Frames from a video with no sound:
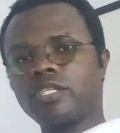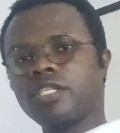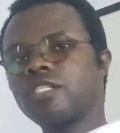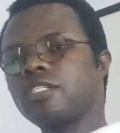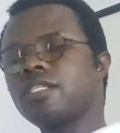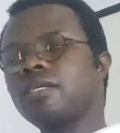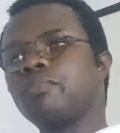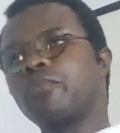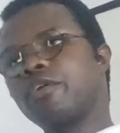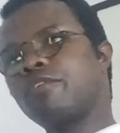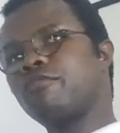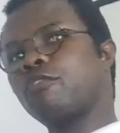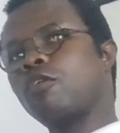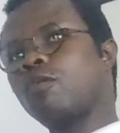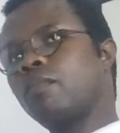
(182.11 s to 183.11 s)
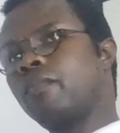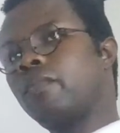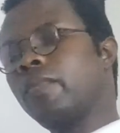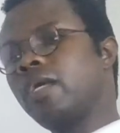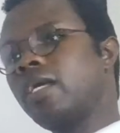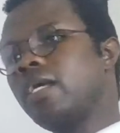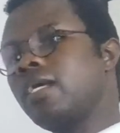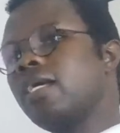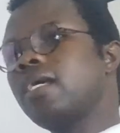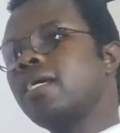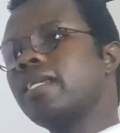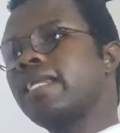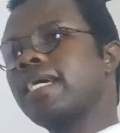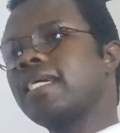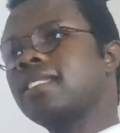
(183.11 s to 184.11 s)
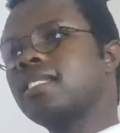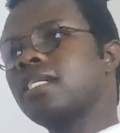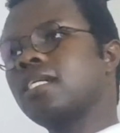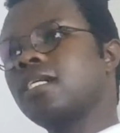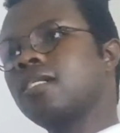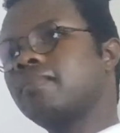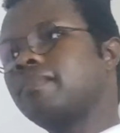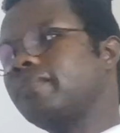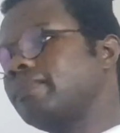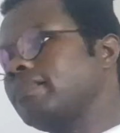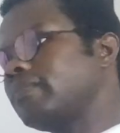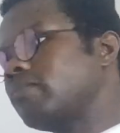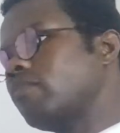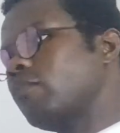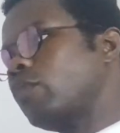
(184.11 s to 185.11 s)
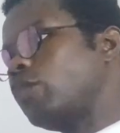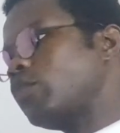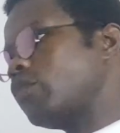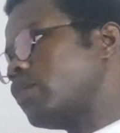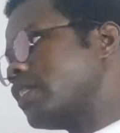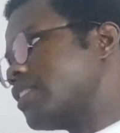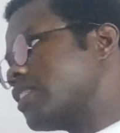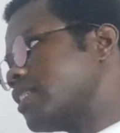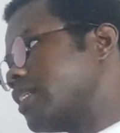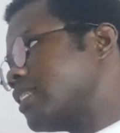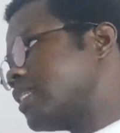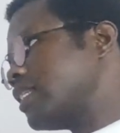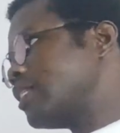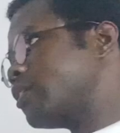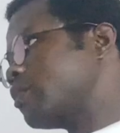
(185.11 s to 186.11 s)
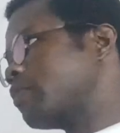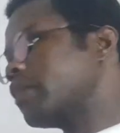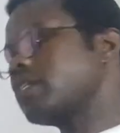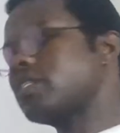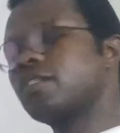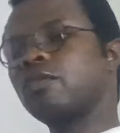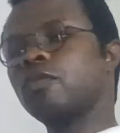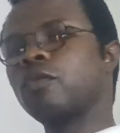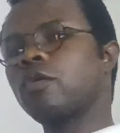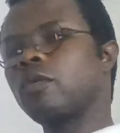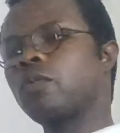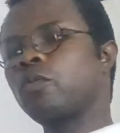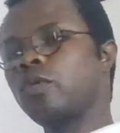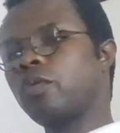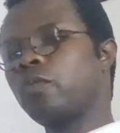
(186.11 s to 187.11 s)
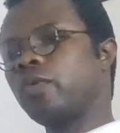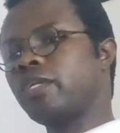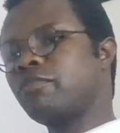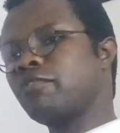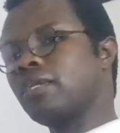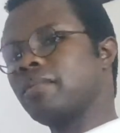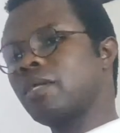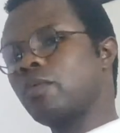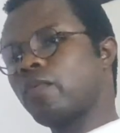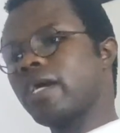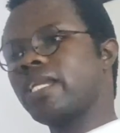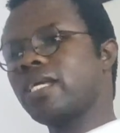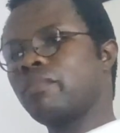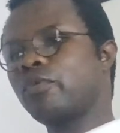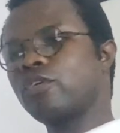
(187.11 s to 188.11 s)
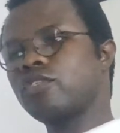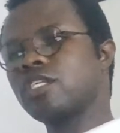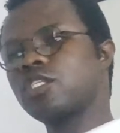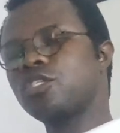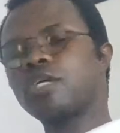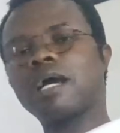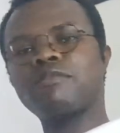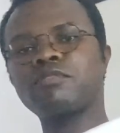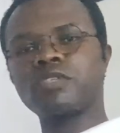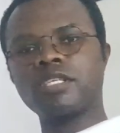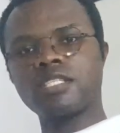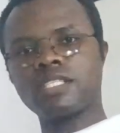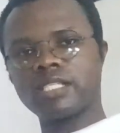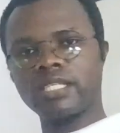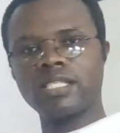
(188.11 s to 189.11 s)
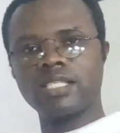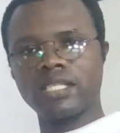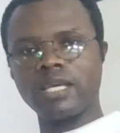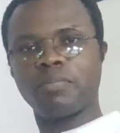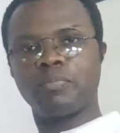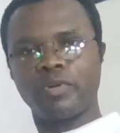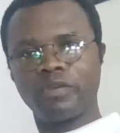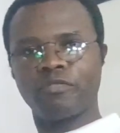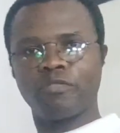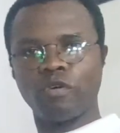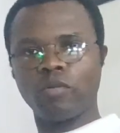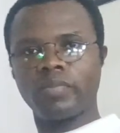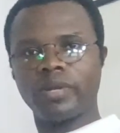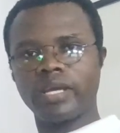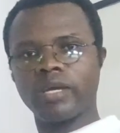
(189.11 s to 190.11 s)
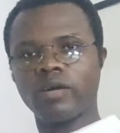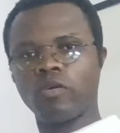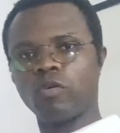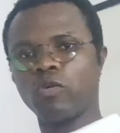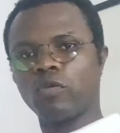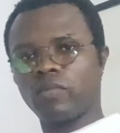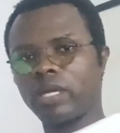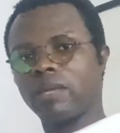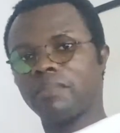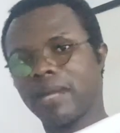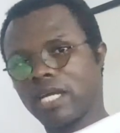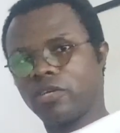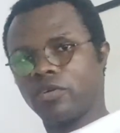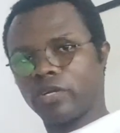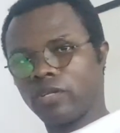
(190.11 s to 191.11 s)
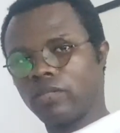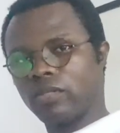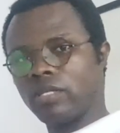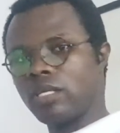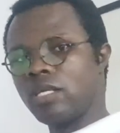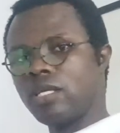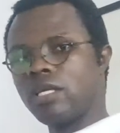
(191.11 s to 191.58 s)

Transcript: This is a preform that you insert into, because with the filament winding process, you have to insert a preform there, or a mandrel.